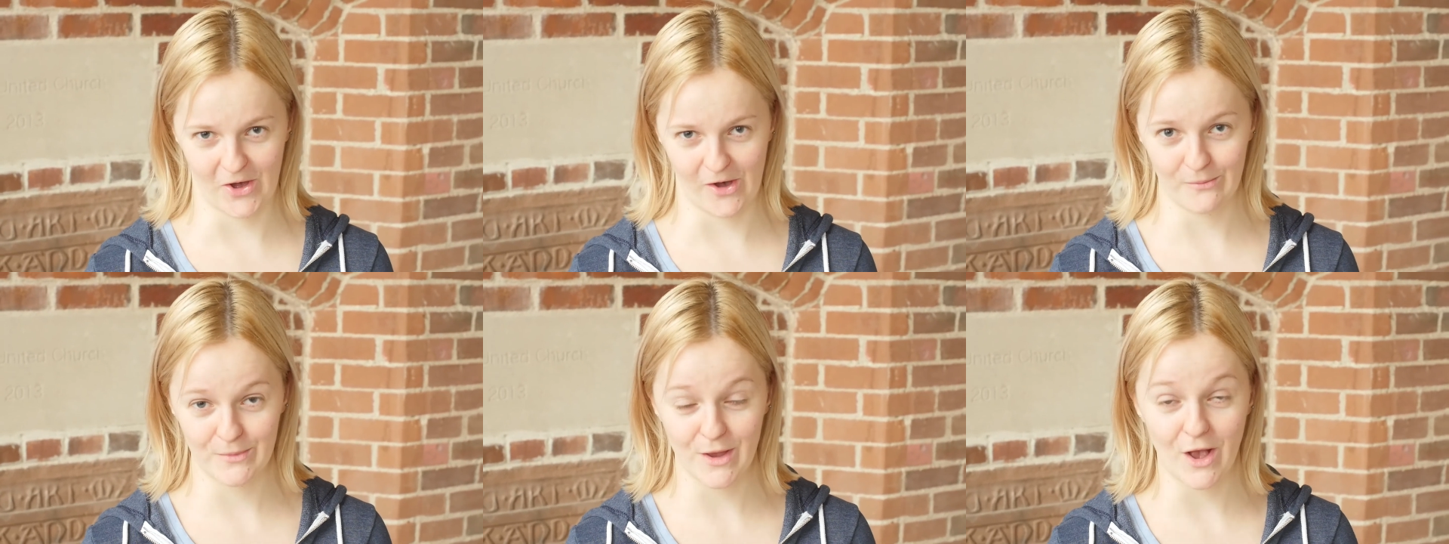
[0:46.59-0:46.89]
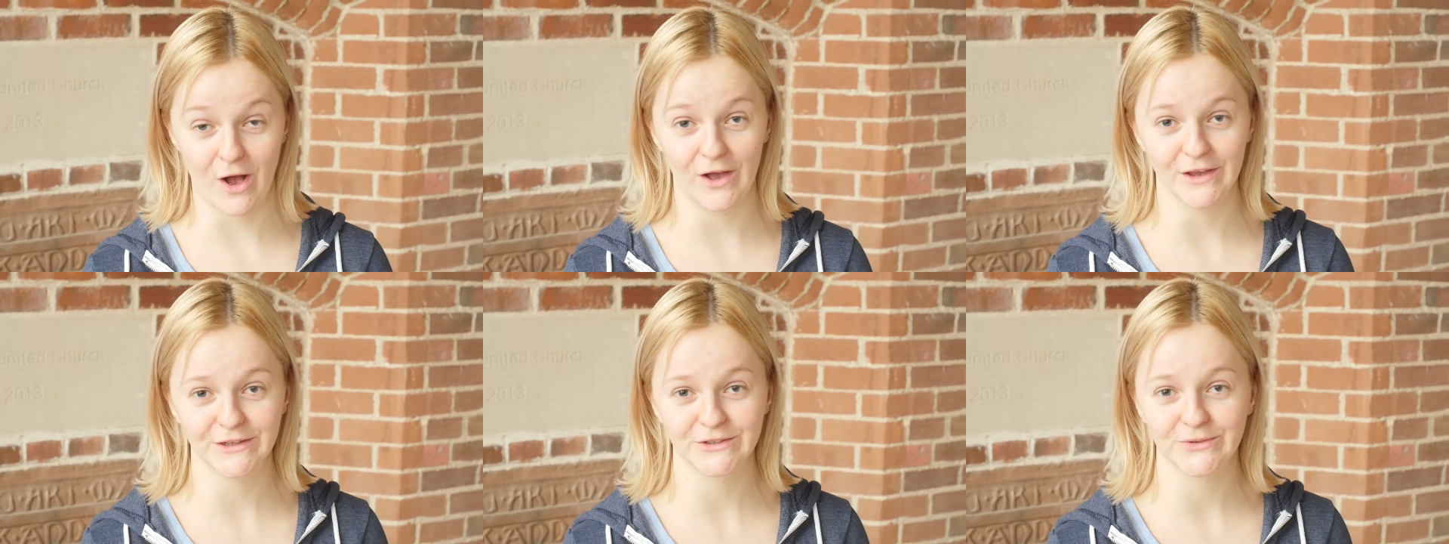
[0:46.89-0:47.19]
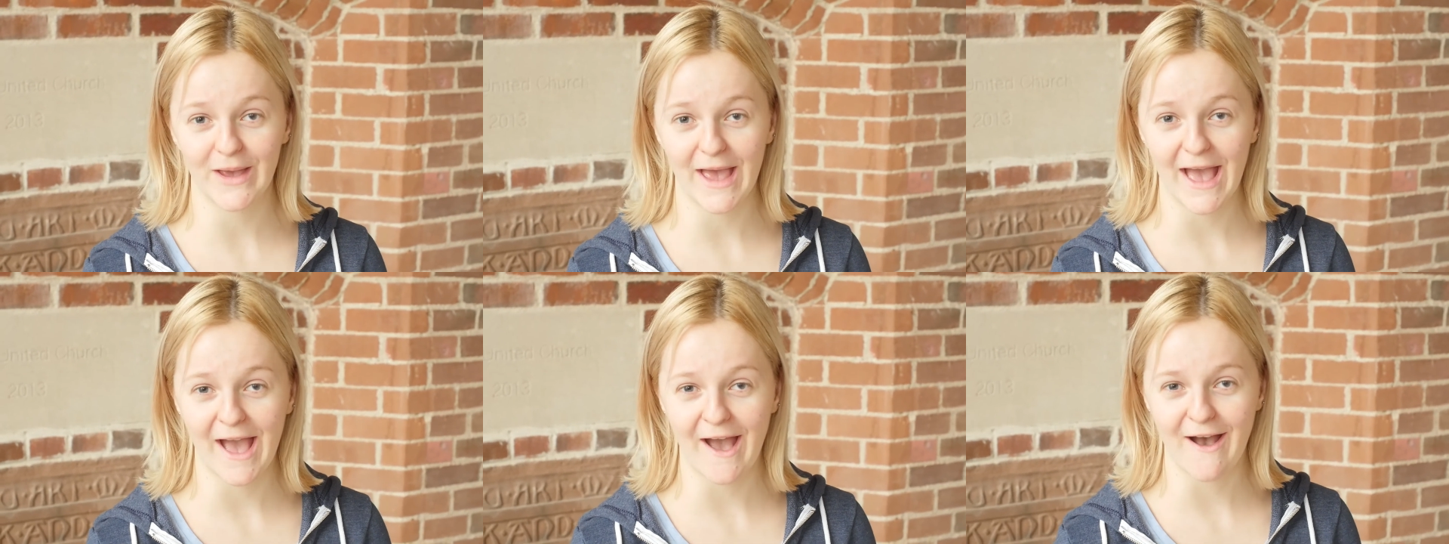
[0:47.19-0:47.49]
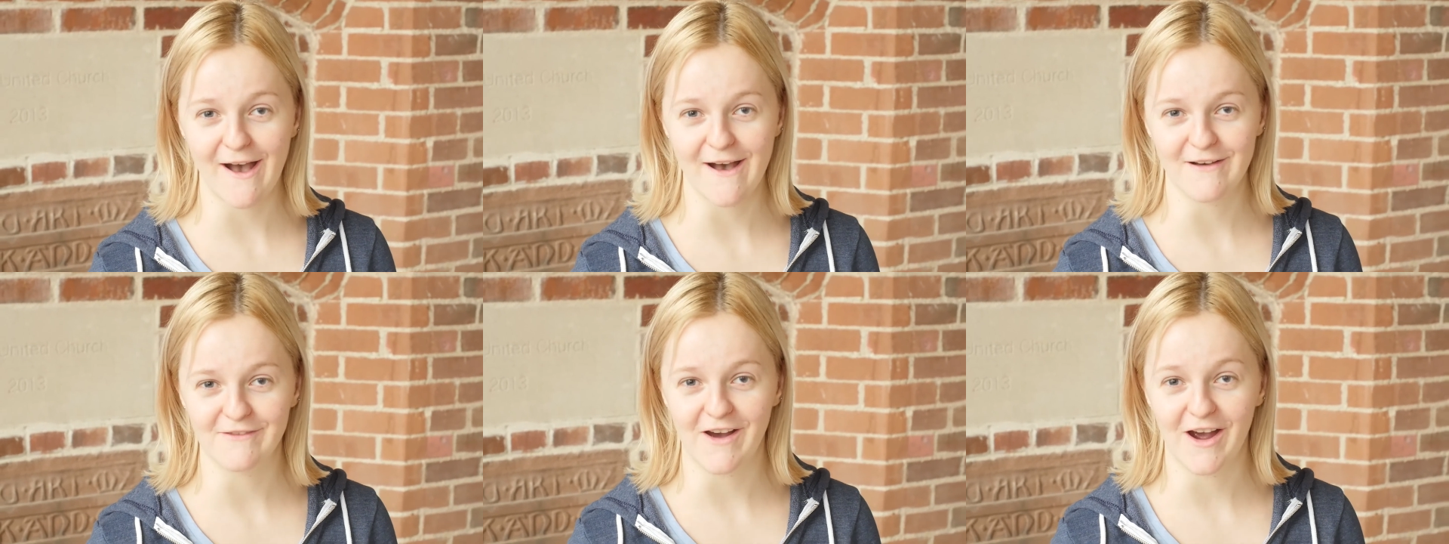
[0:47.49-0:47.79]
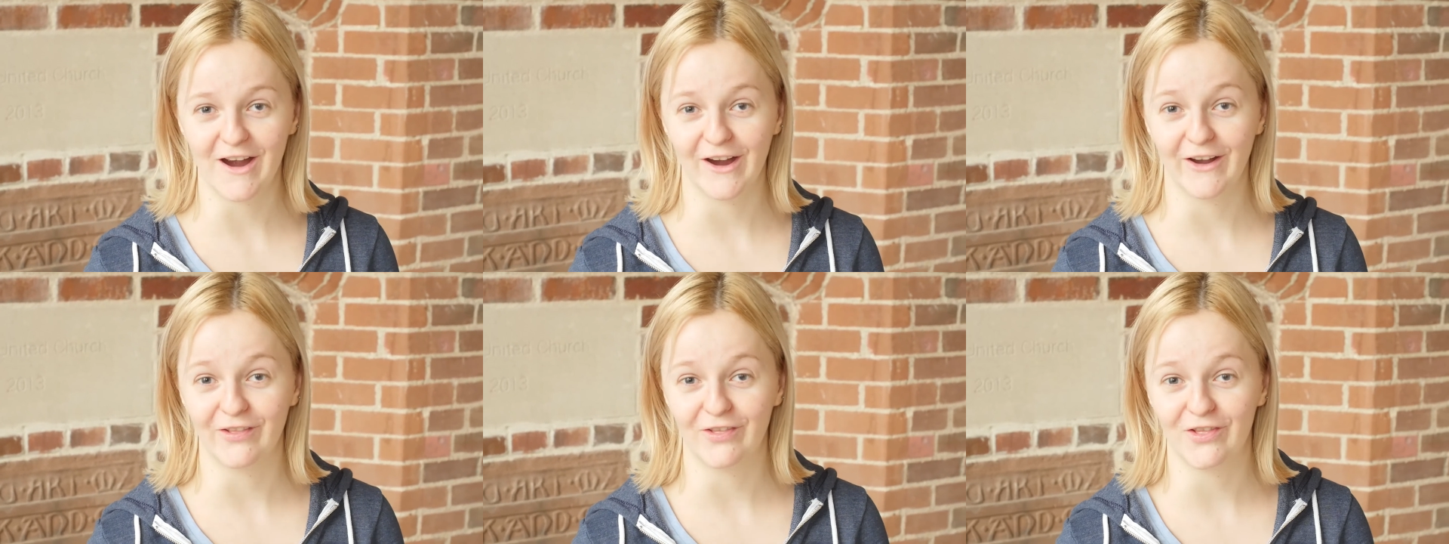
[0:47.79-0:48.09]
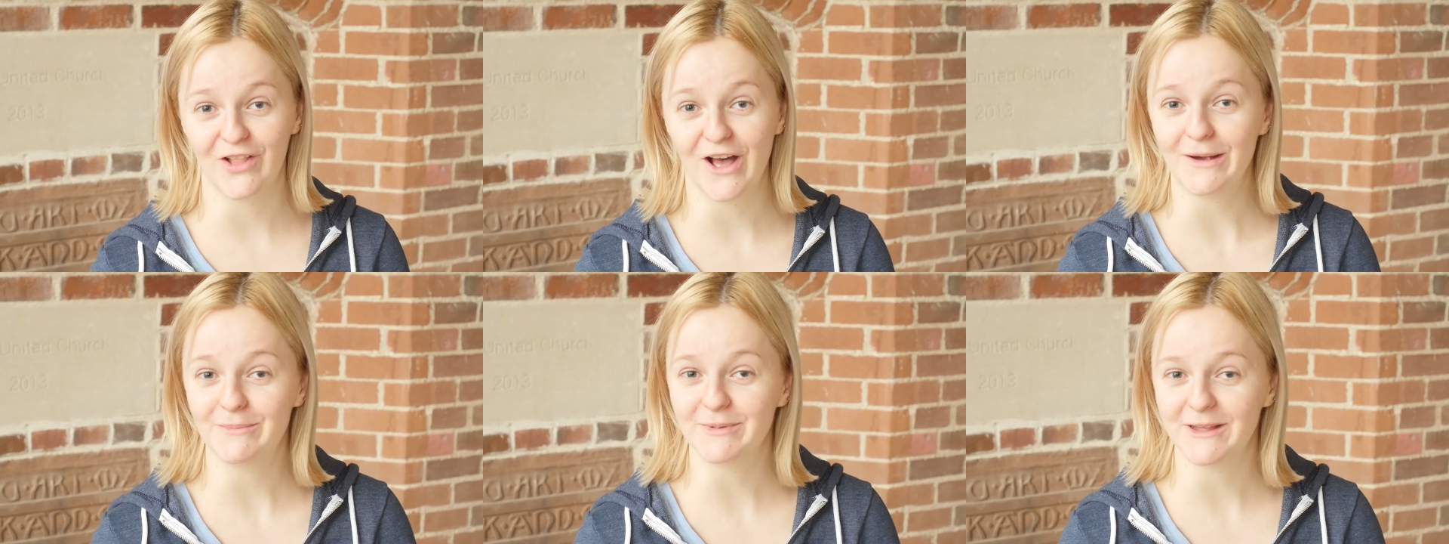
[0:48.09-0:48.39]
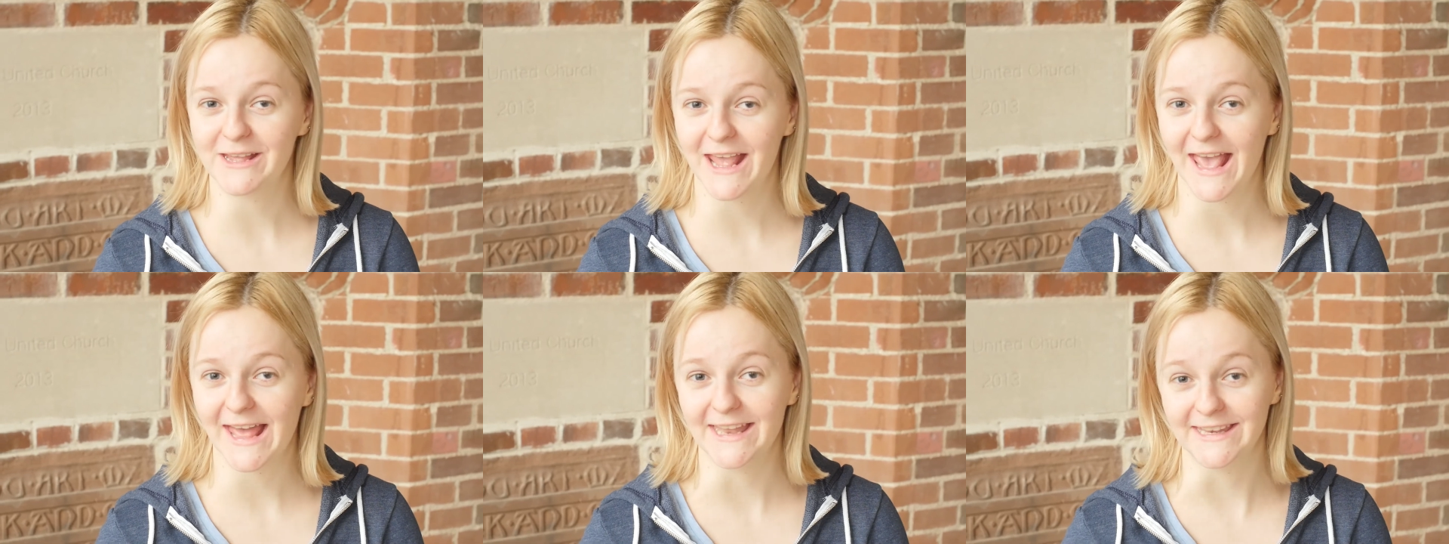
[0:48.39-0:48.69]
We also have our lobby
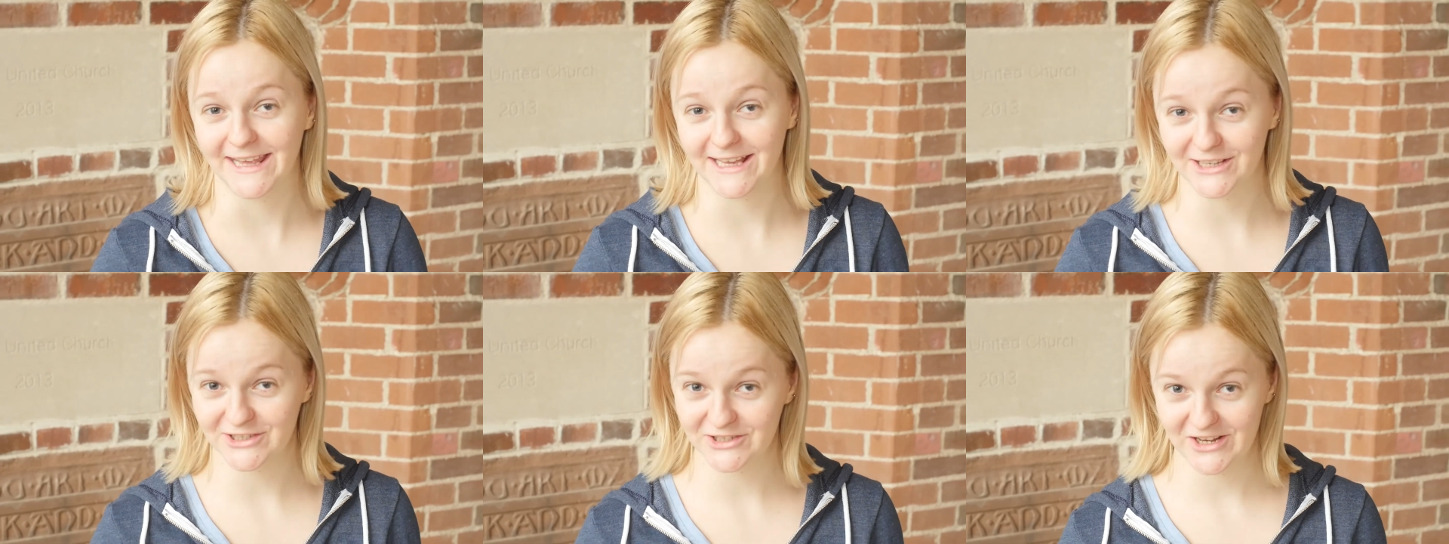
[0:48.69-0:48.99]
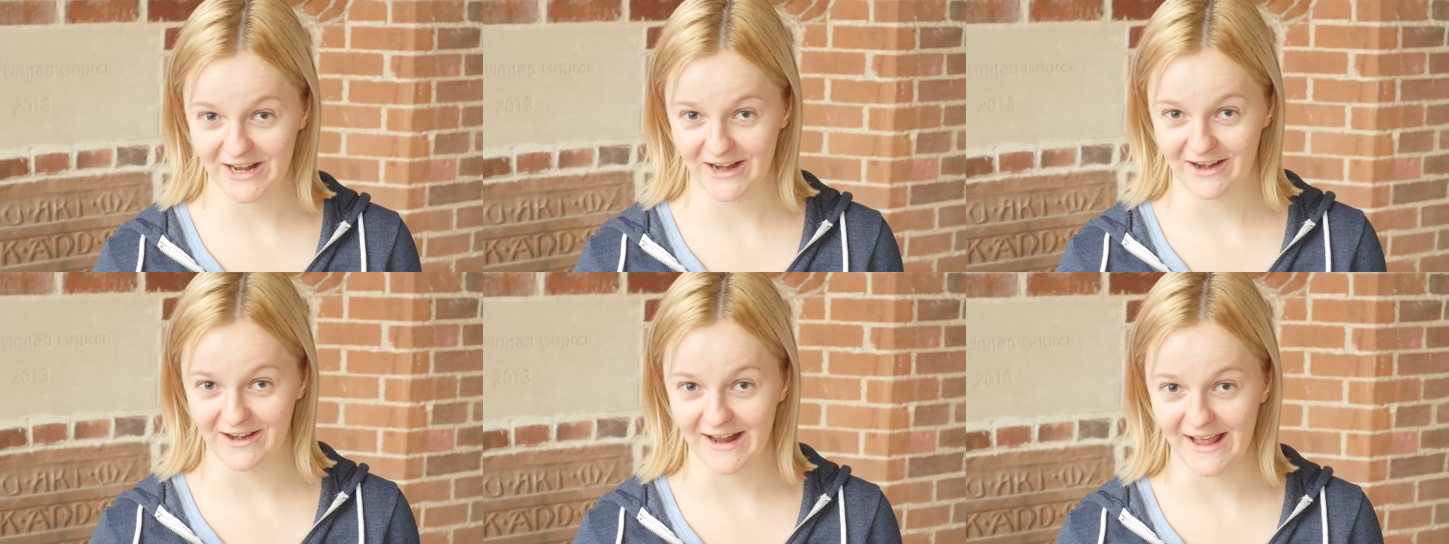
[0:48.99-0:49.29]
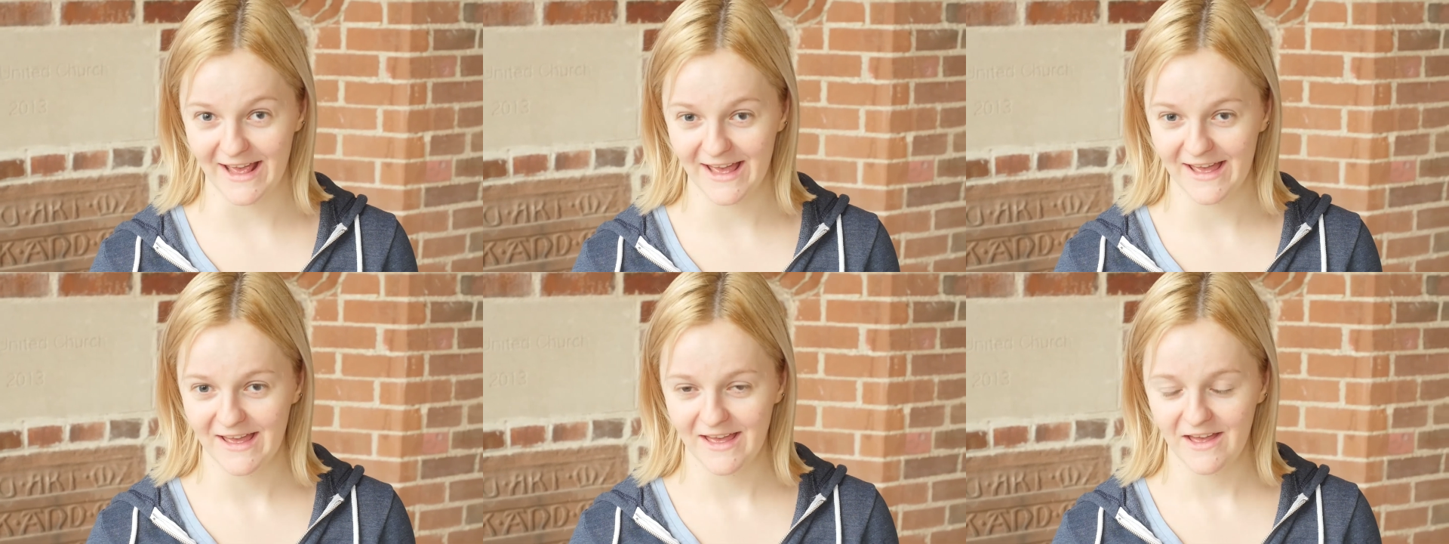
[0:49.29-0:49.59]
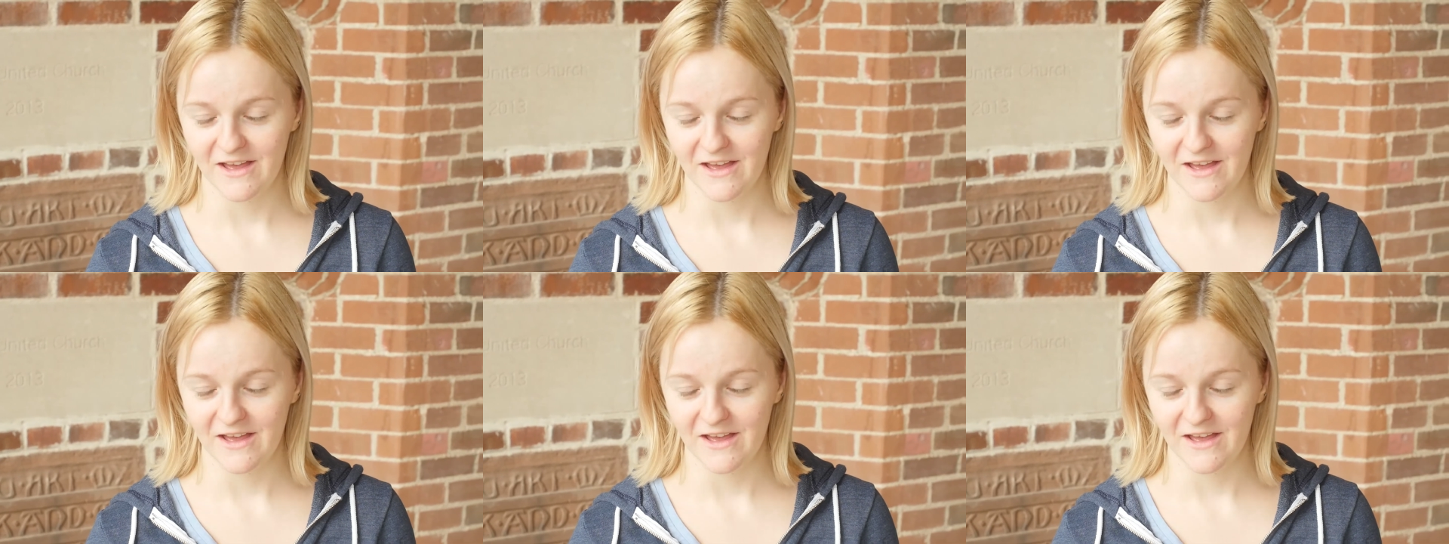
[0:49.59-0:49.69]
and kitchen area.